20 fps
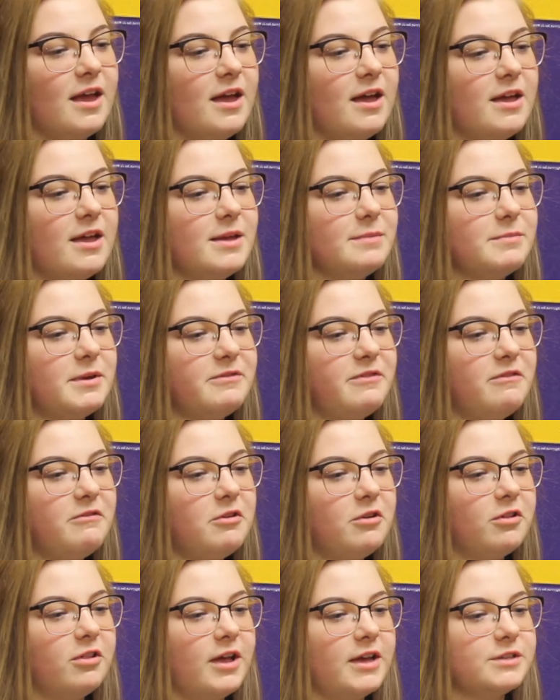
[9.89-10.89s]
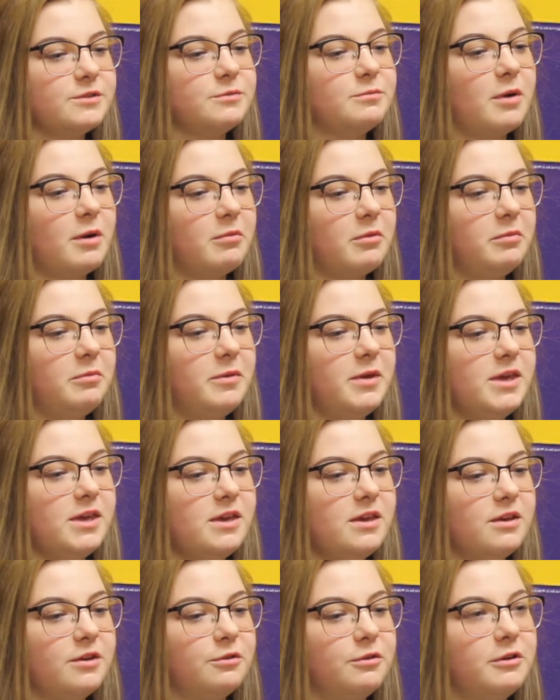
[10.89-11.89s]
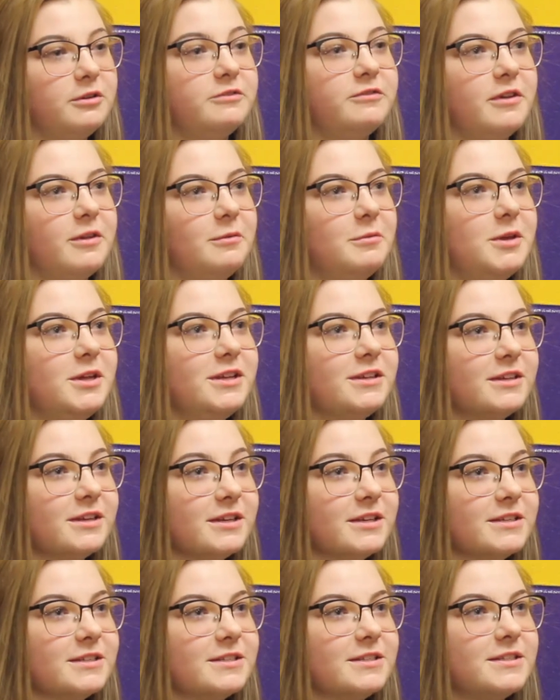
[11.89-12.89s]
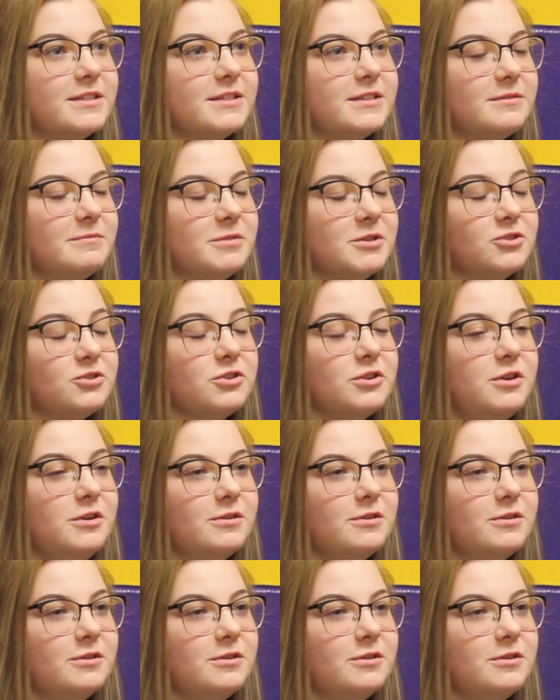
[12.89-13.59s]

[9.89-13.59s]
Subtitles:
My favorite class would probably be career development because Mr.